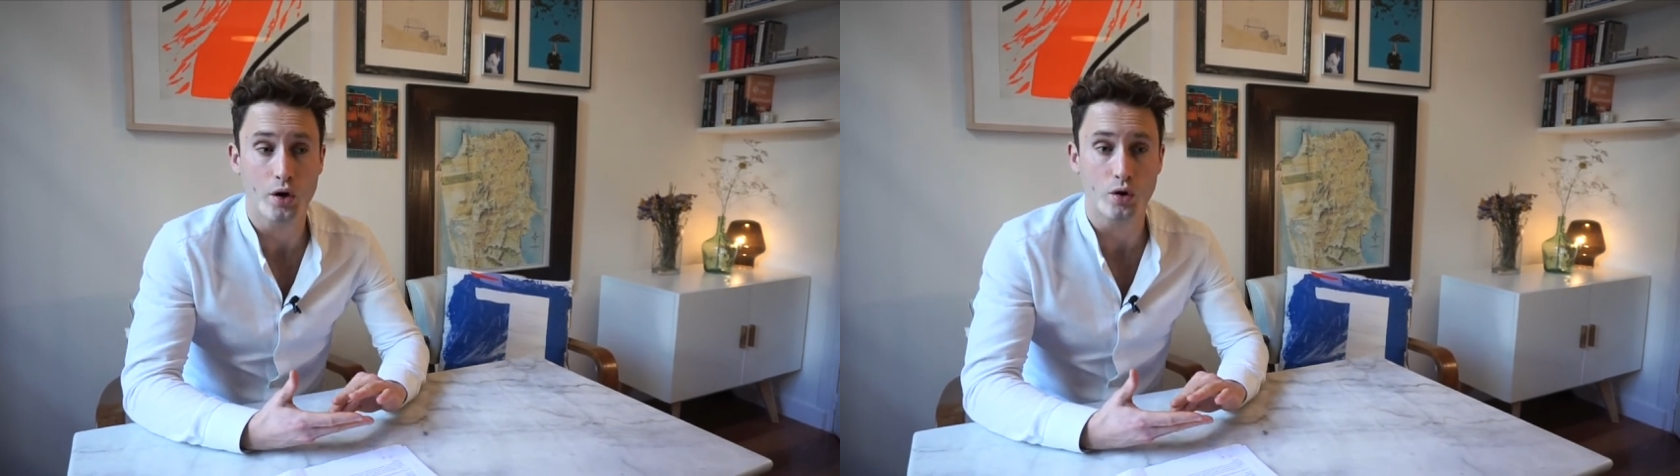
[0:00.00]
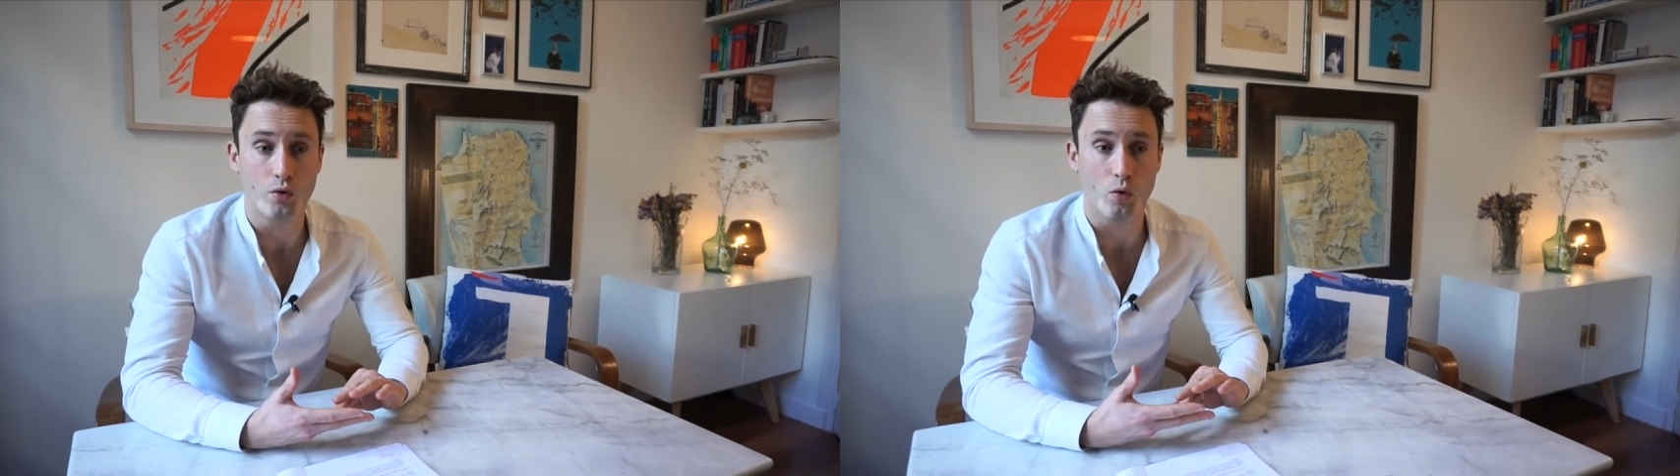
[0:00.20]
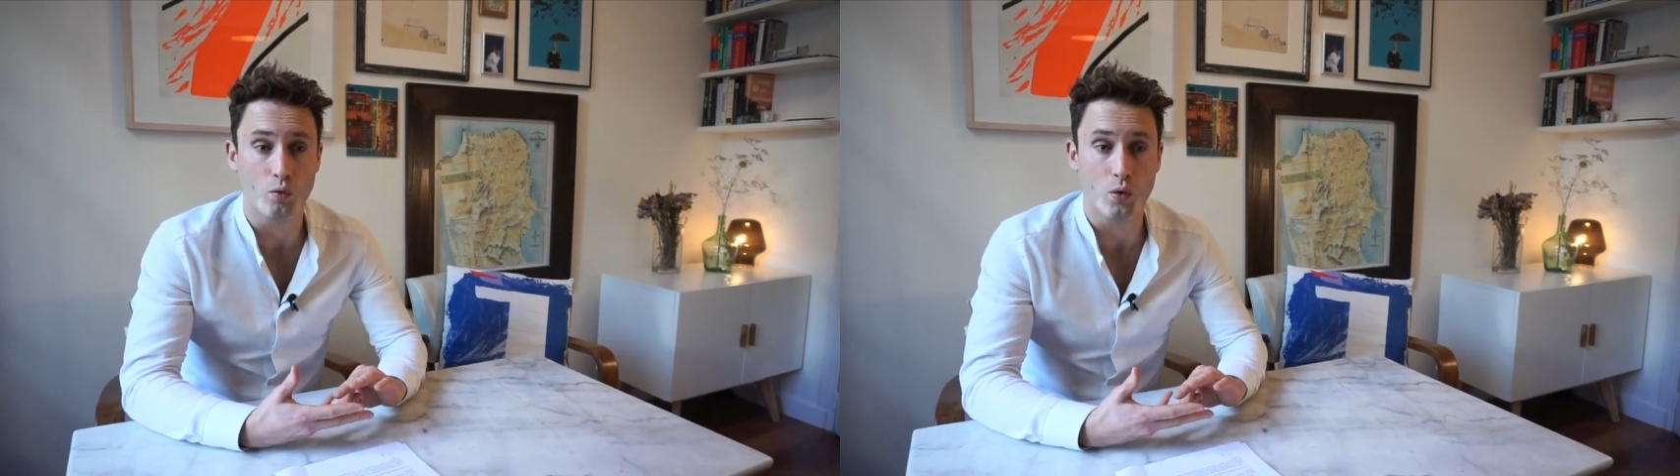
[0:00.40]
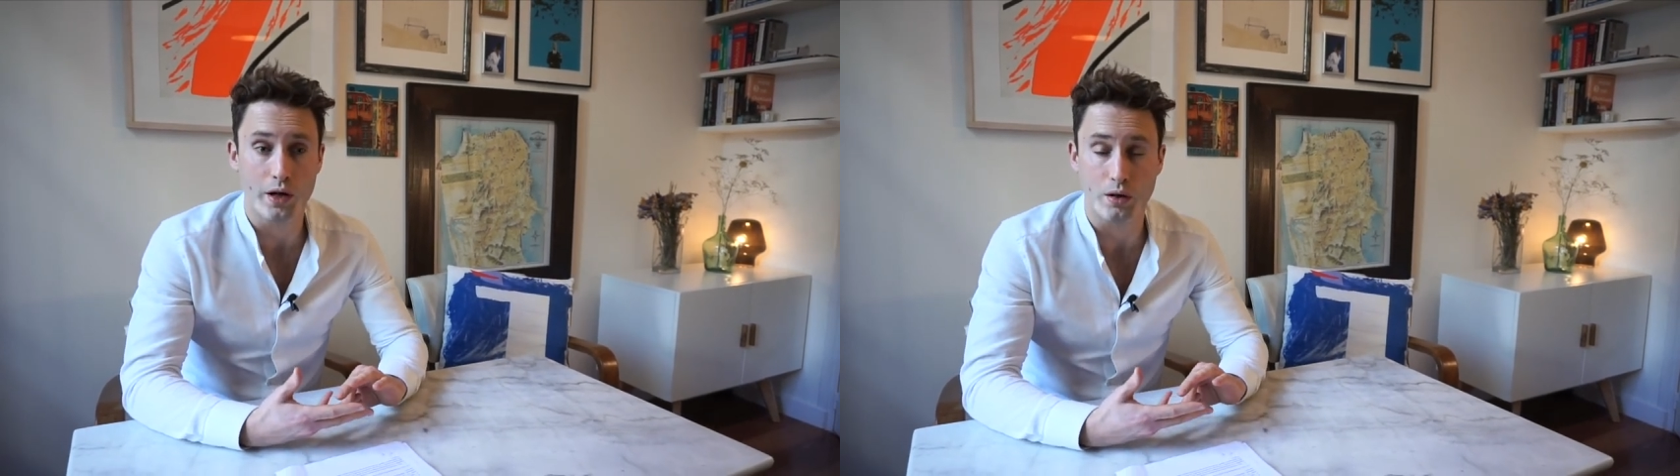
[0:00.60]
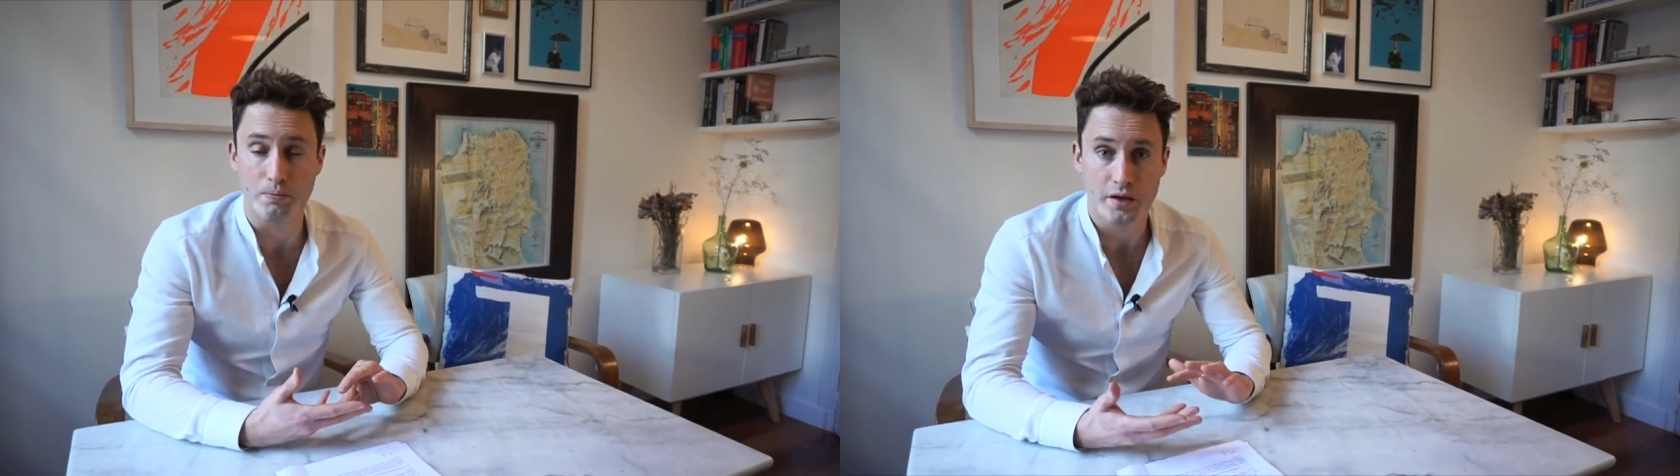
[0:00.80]
who
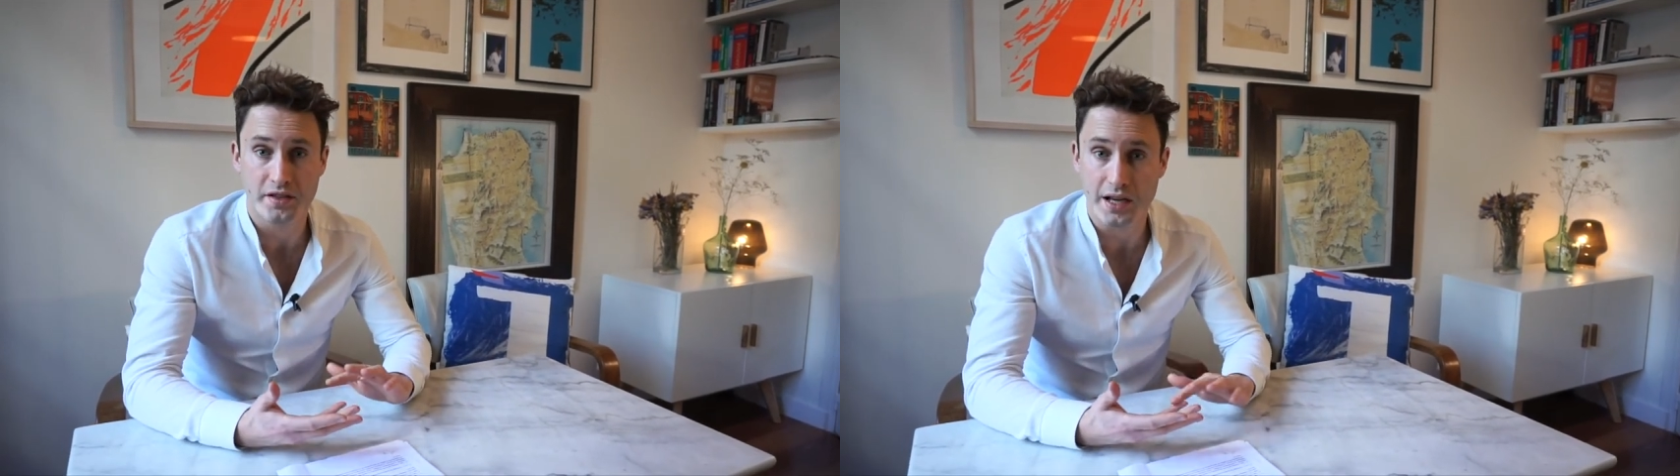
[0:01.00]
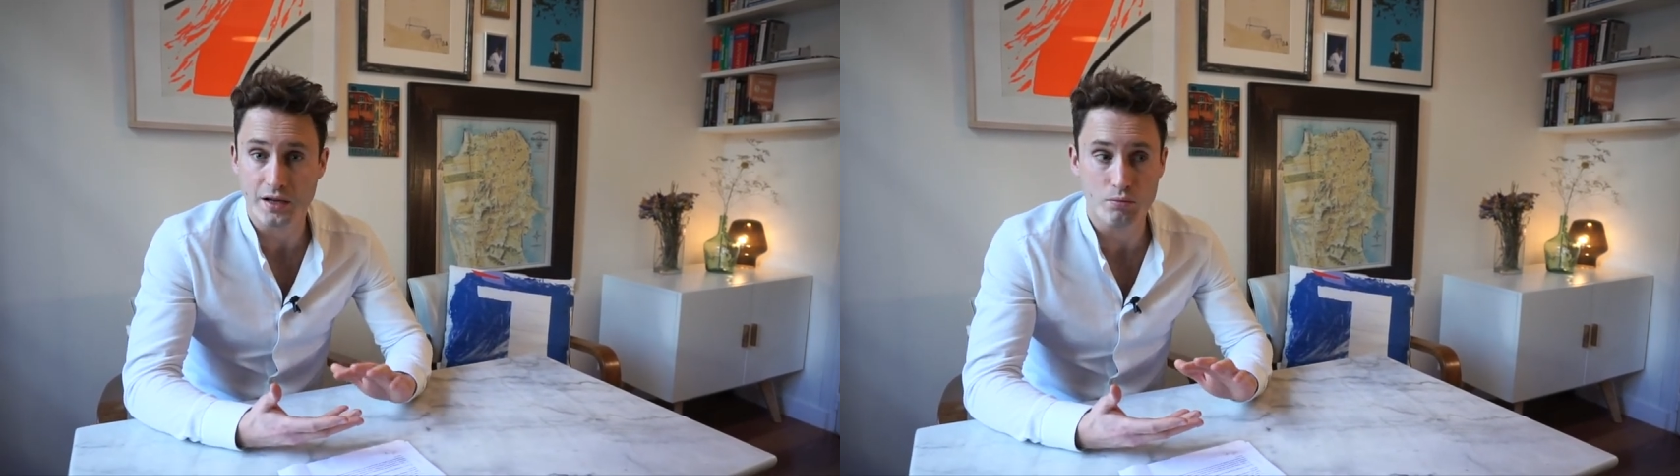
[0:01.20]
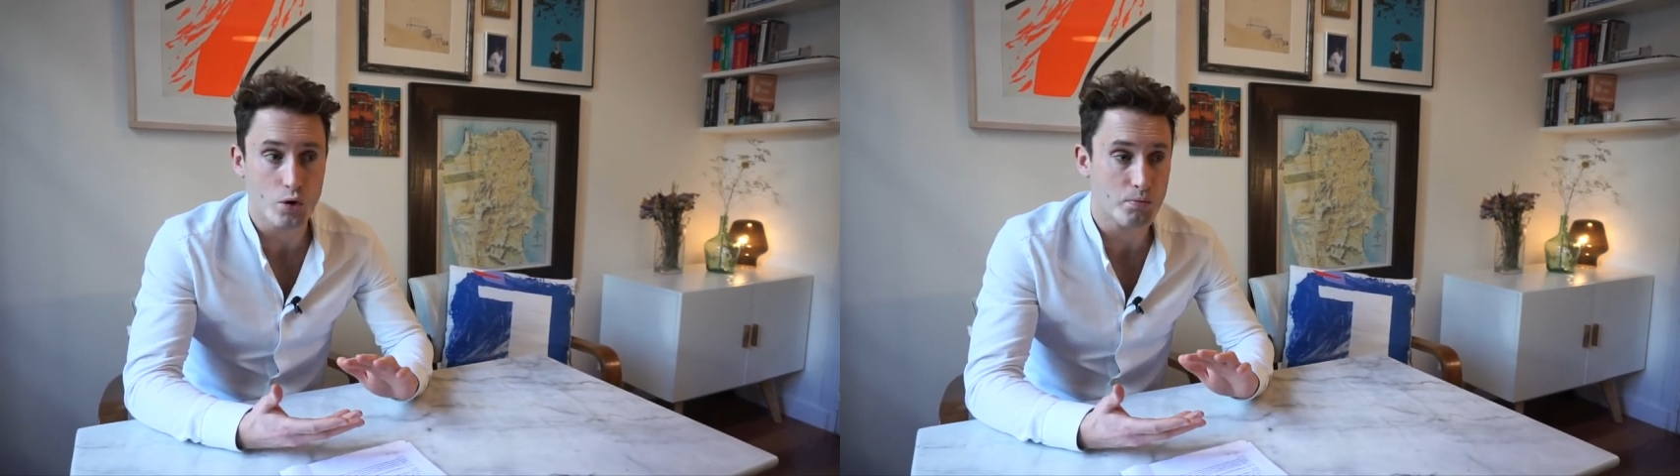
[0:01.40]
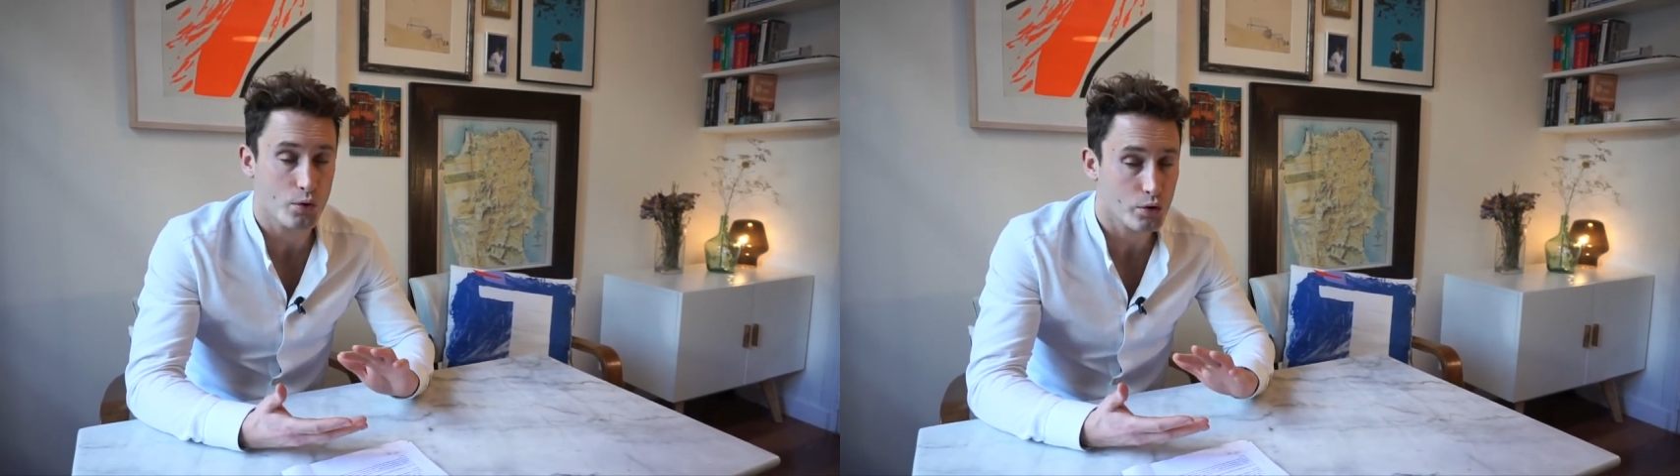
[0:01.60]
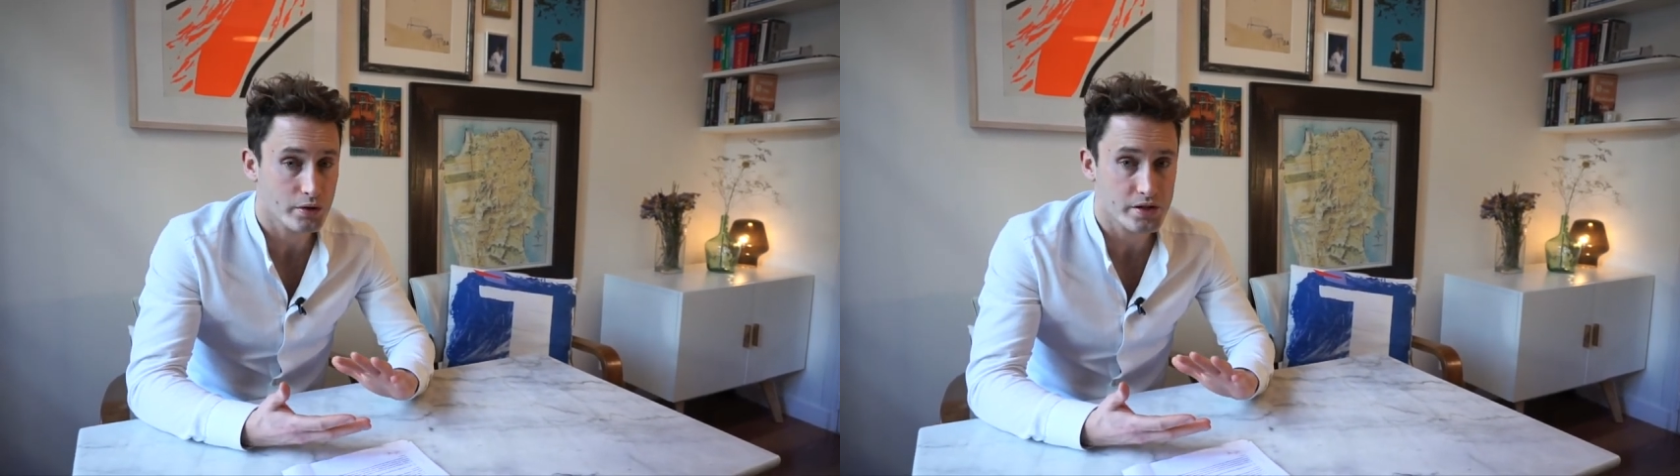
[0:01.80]
will send you mood
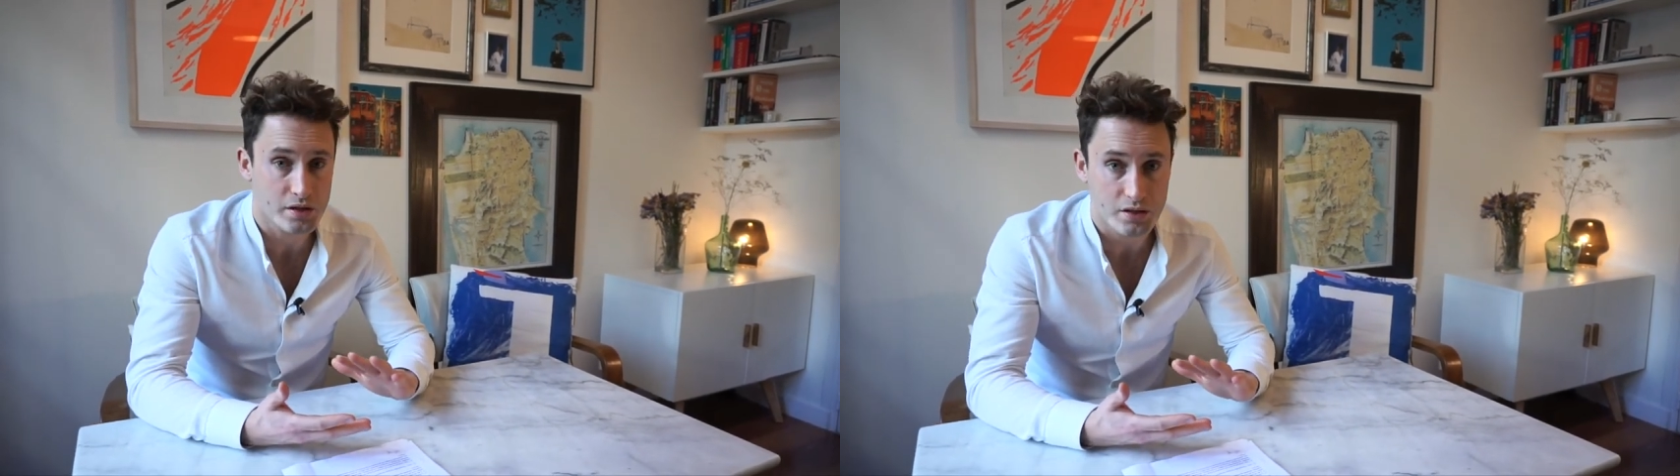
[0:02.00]
boards,